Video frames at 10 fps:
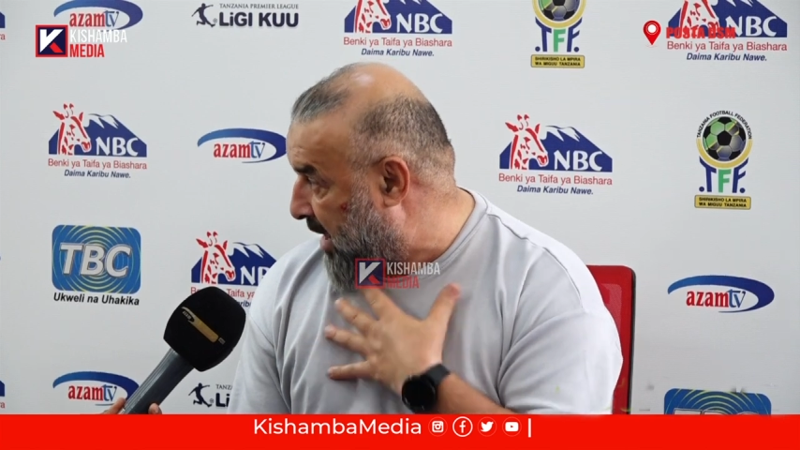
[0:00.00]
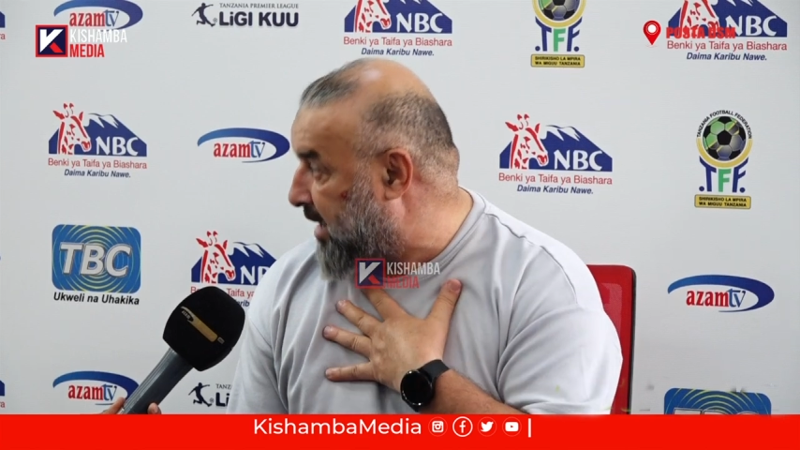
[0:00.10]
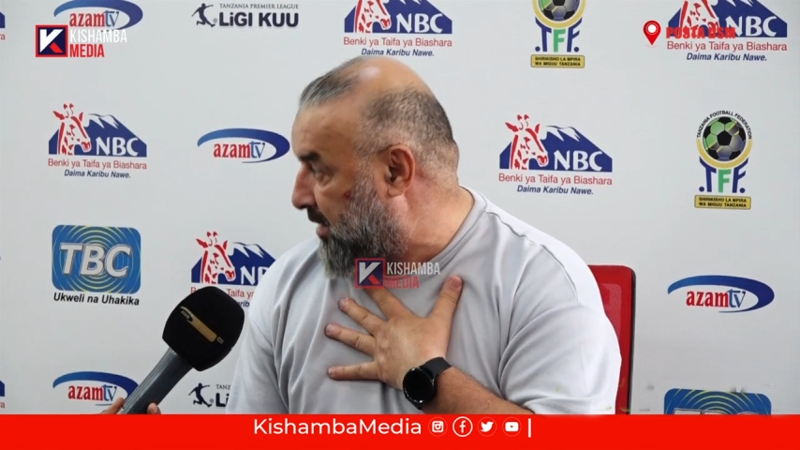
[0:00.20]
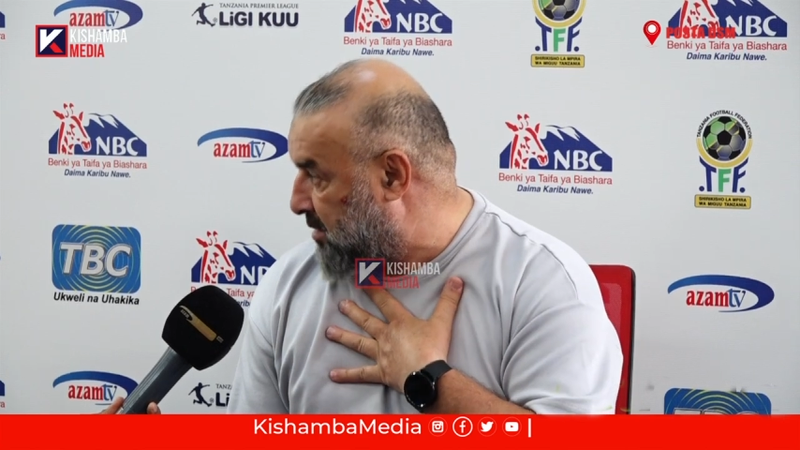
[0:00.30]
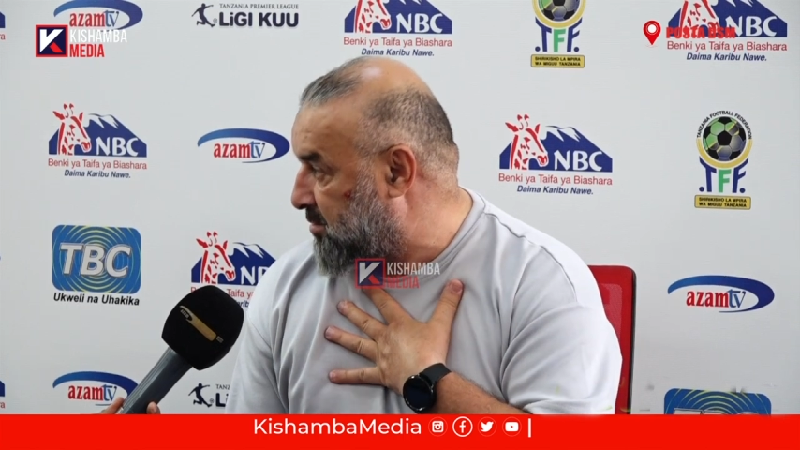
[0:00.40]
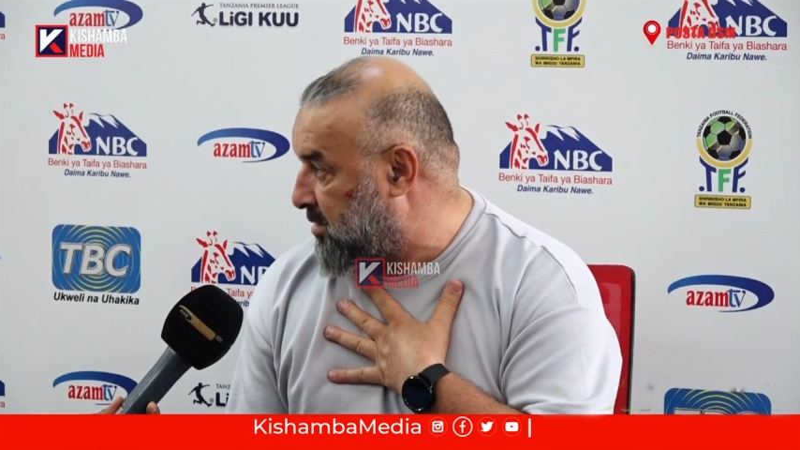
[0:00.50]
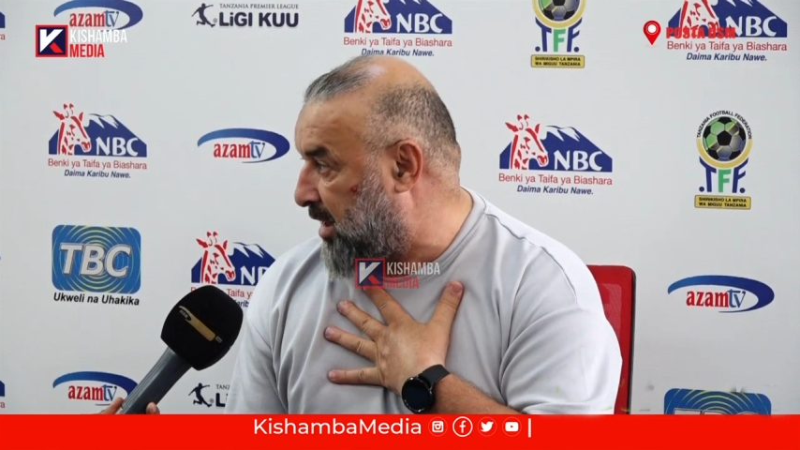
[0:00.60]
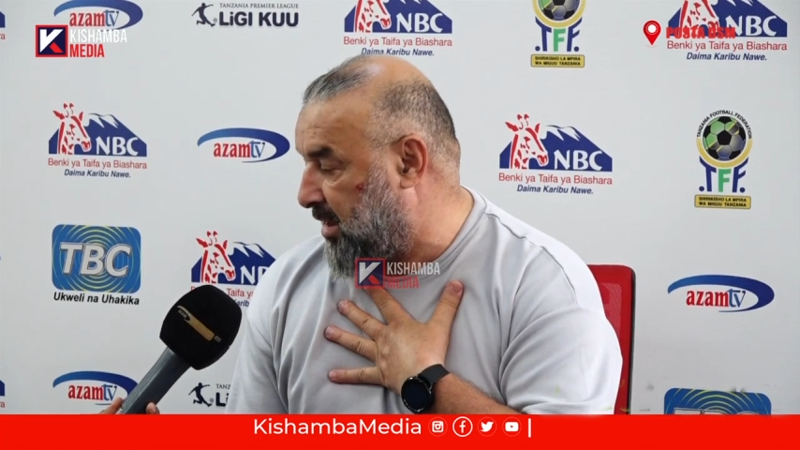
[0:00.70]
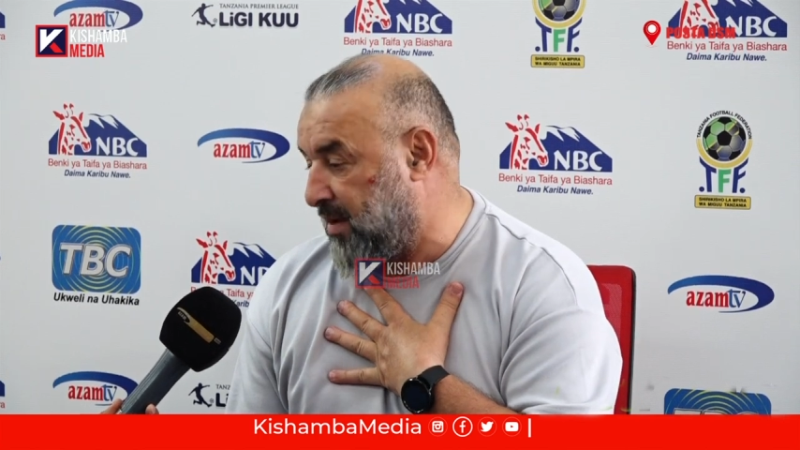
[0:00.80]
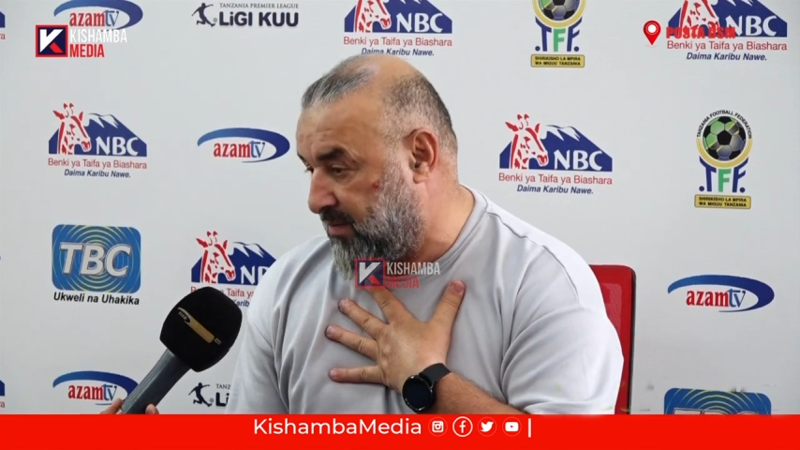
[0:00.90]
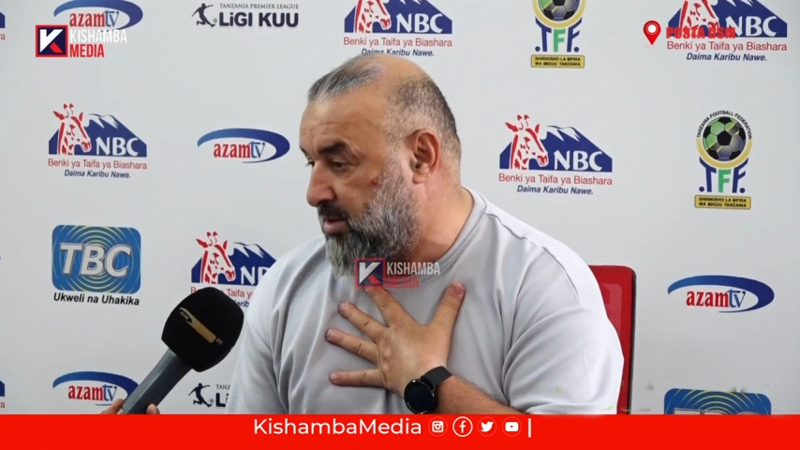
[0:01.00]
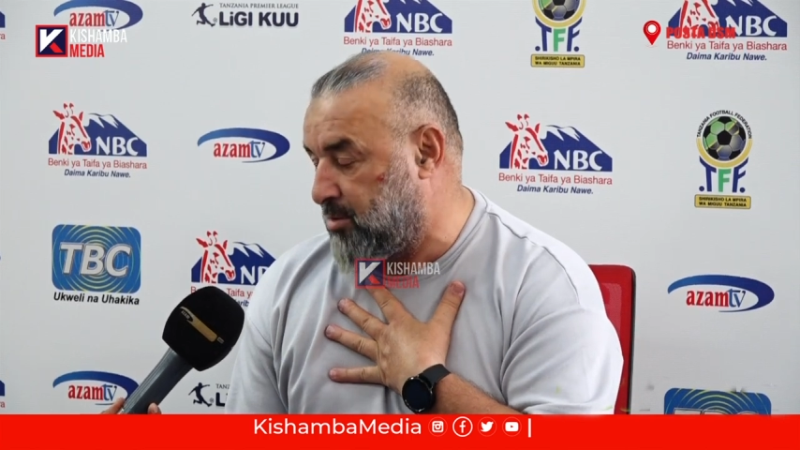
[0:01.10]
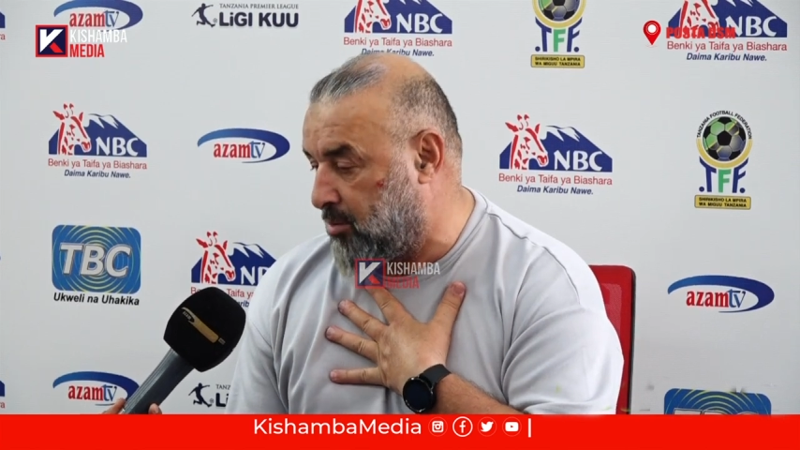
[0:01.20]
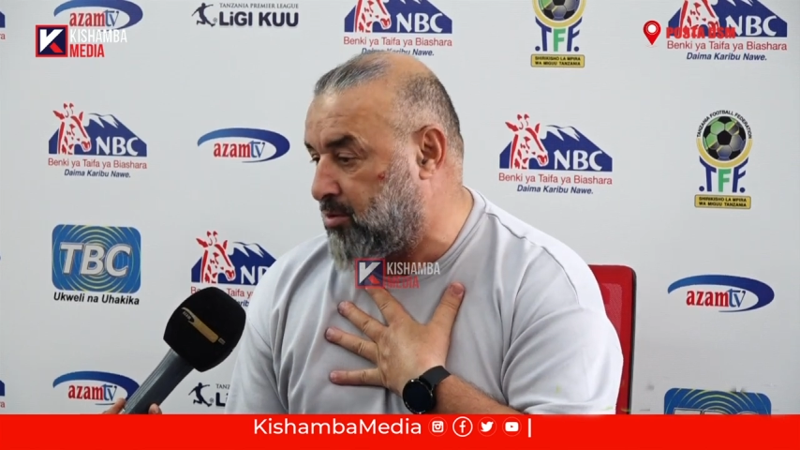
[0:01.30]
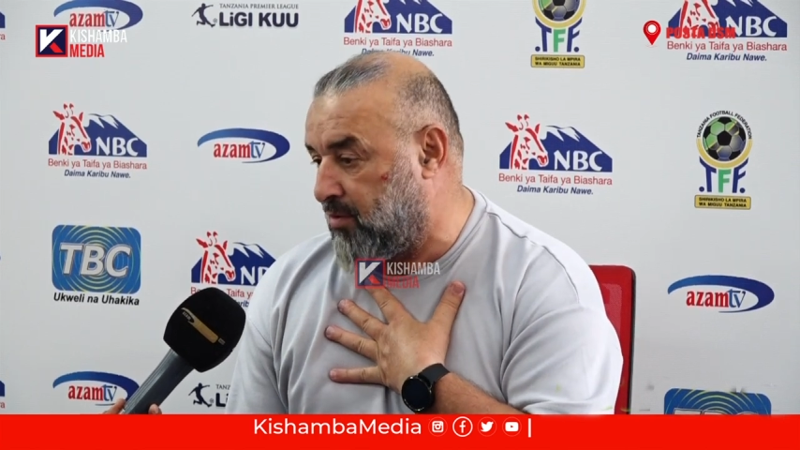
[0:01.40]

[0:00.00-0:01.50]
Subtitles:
I haven't a lot